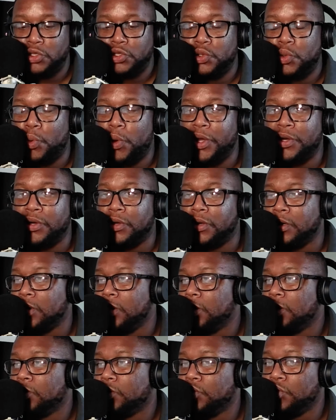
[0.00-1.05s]
Twitter,
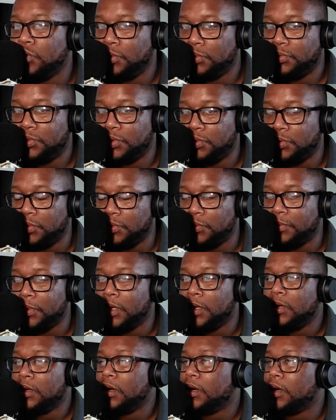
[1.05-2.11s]

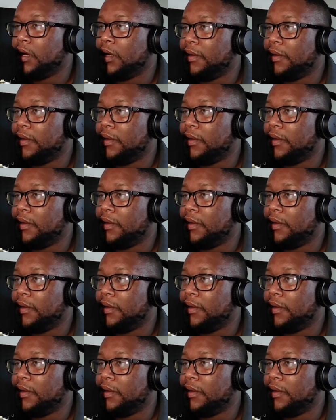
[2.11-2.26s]
YouTube,